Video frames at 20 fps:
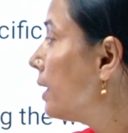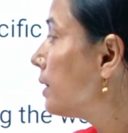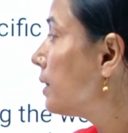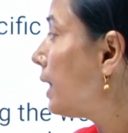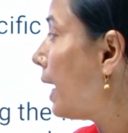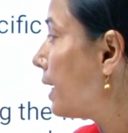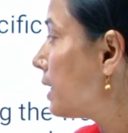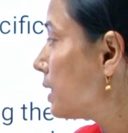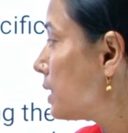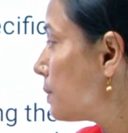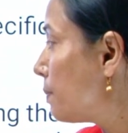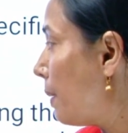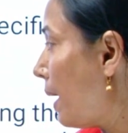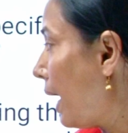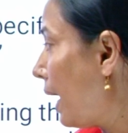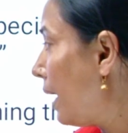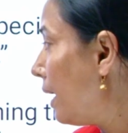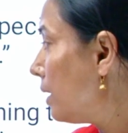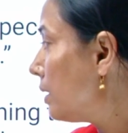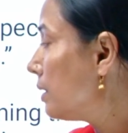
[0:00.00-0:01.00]
that is
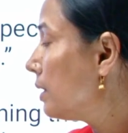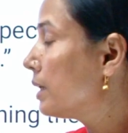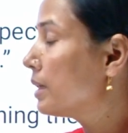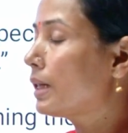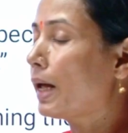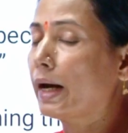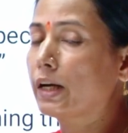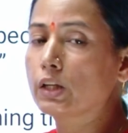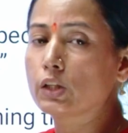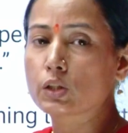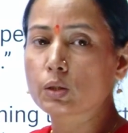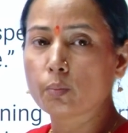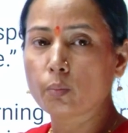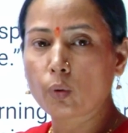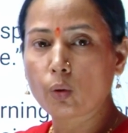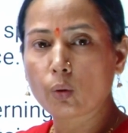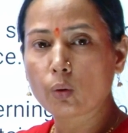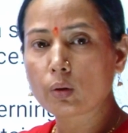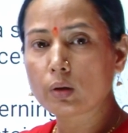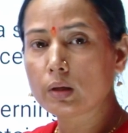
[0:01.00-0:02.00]
bad, that is
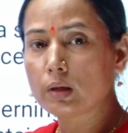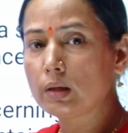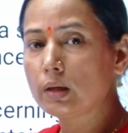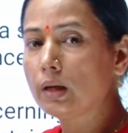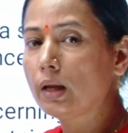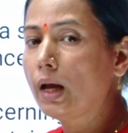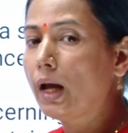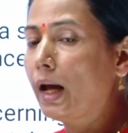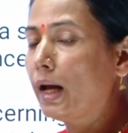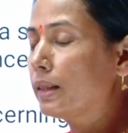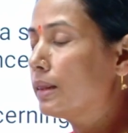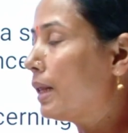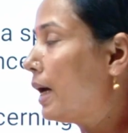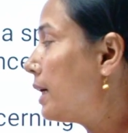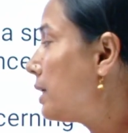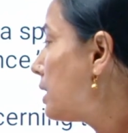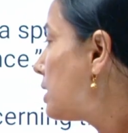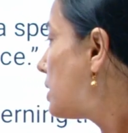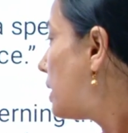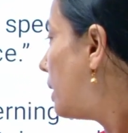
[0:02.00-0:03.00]
moral and
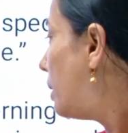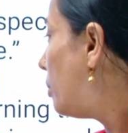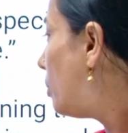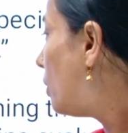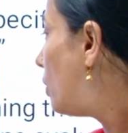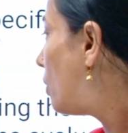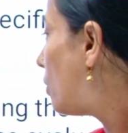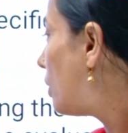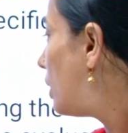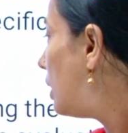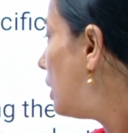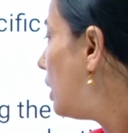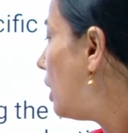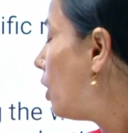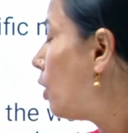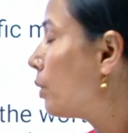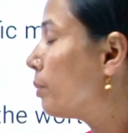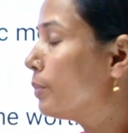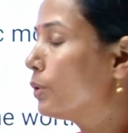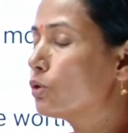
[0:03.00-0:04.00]
that is immoral
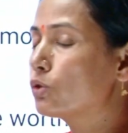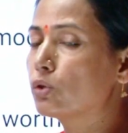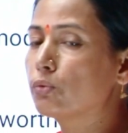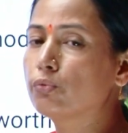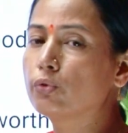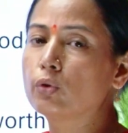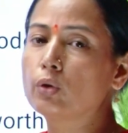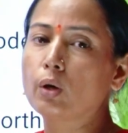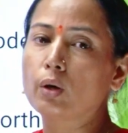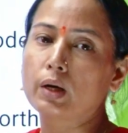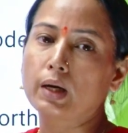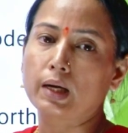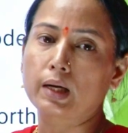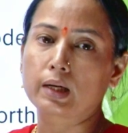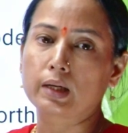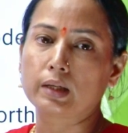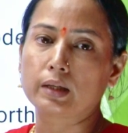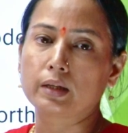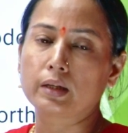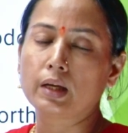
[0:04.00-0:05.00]
or beautiful or
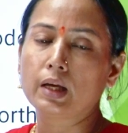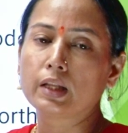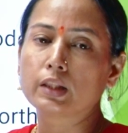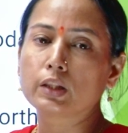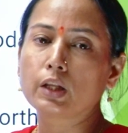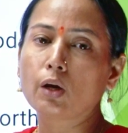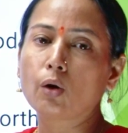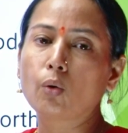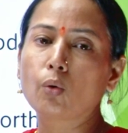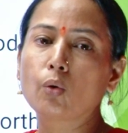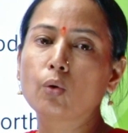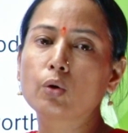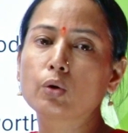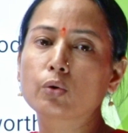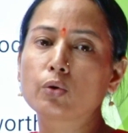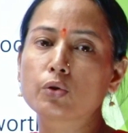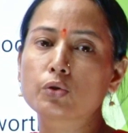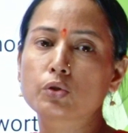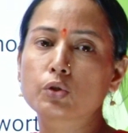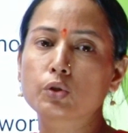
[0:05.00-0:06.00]
ugly. They all
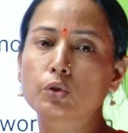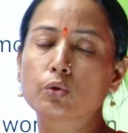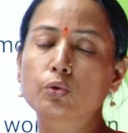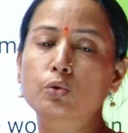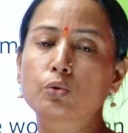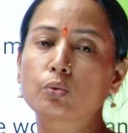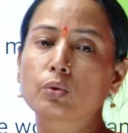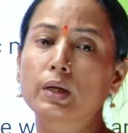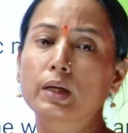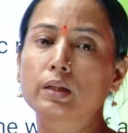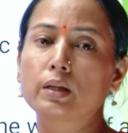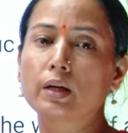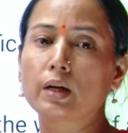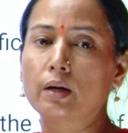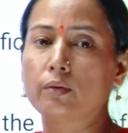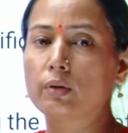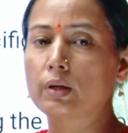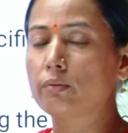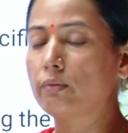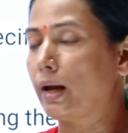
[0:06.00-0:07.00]
constitute together
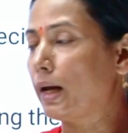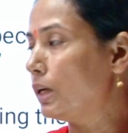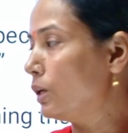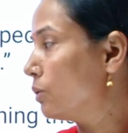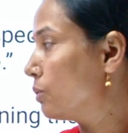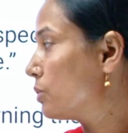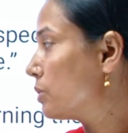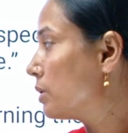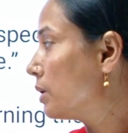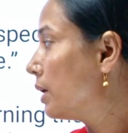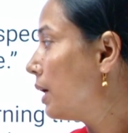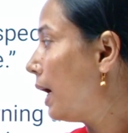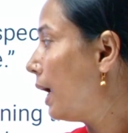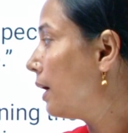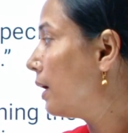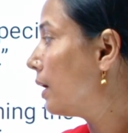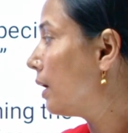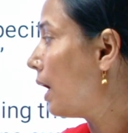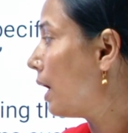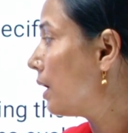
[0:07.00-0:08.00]
our values.
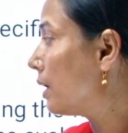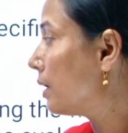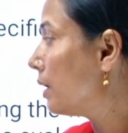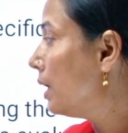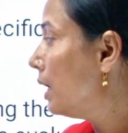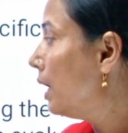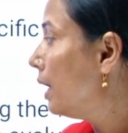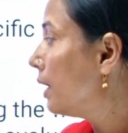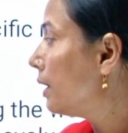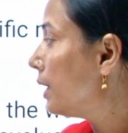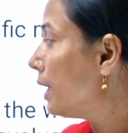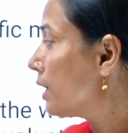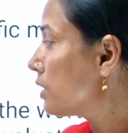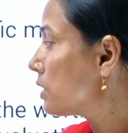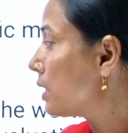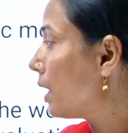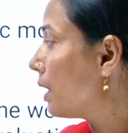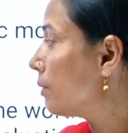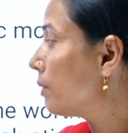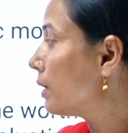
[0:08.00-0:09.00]
And
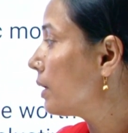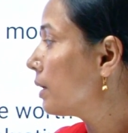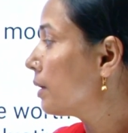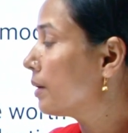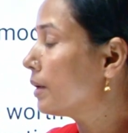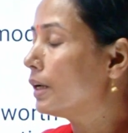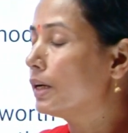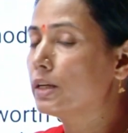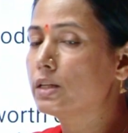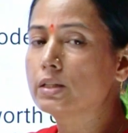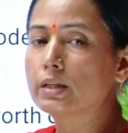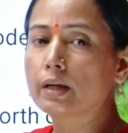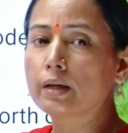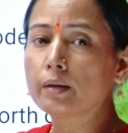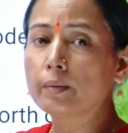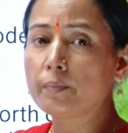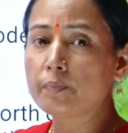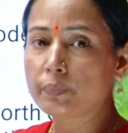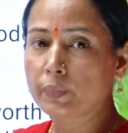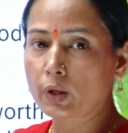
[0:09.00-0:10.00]
next, our
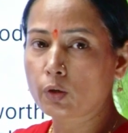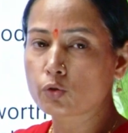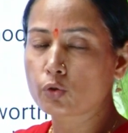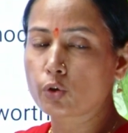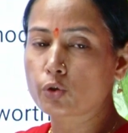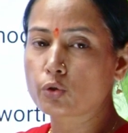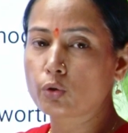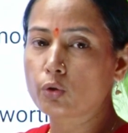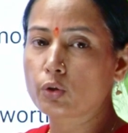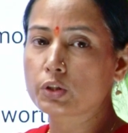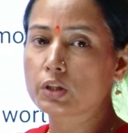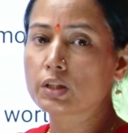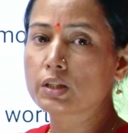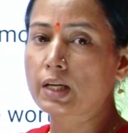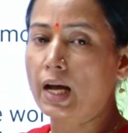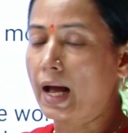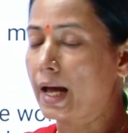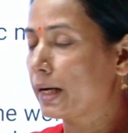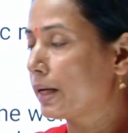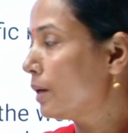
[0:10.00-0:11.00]
Indian sociologist
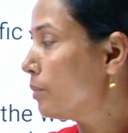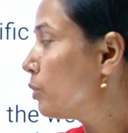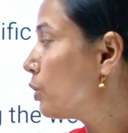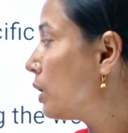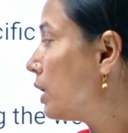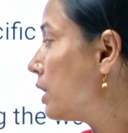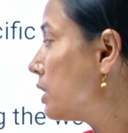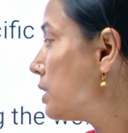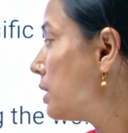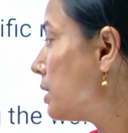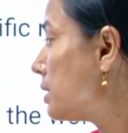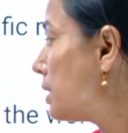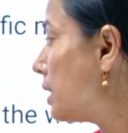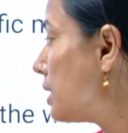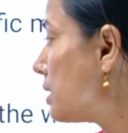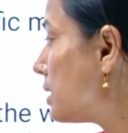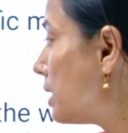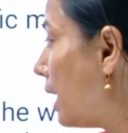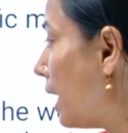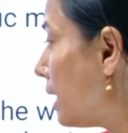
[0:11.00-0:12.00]
R.K. Mukherjee
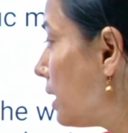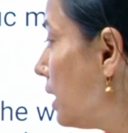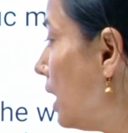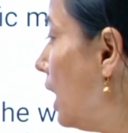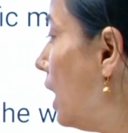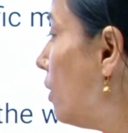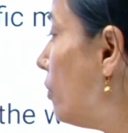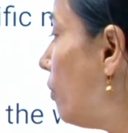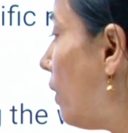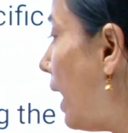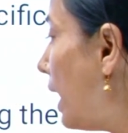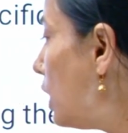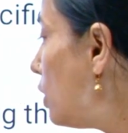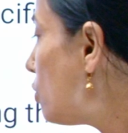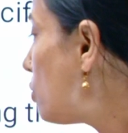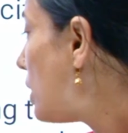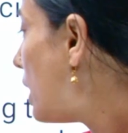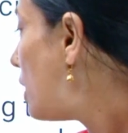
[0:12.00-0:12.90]
says that values